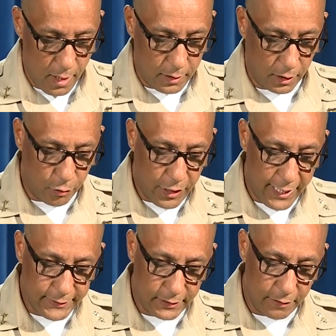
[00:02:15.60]
The
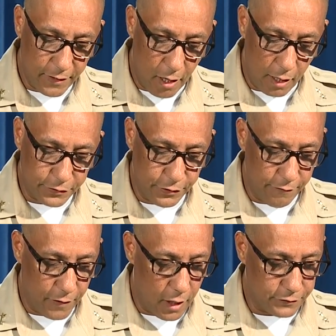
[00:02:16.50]
location of the
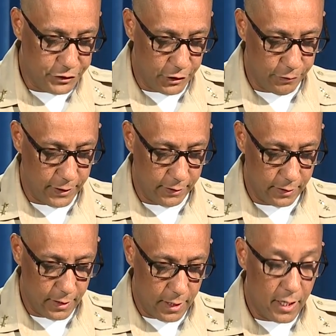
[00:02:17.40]
officer-involved shooting
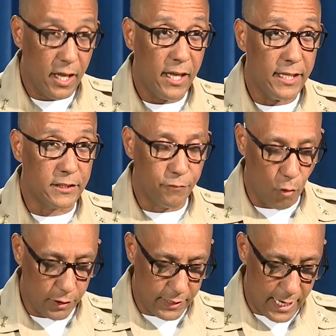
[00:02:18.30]
is
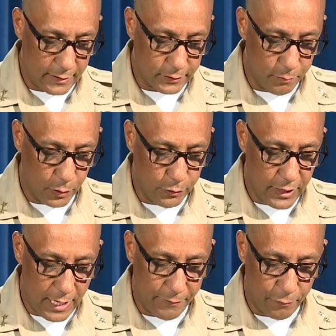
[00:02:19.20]
4000 Blue
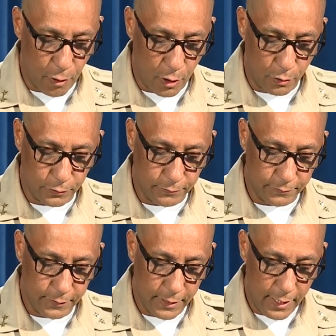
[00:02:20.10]
Diamond Road
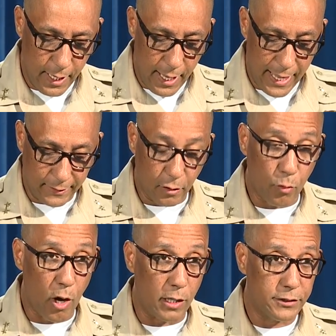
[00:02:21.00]
at the
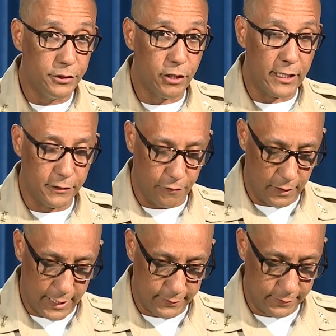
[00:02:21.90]
Ross Dress for
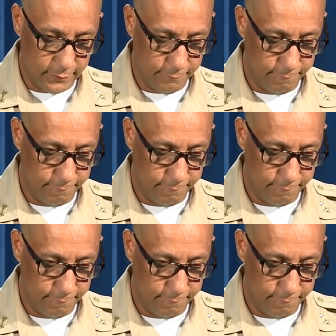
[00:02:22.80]
Less.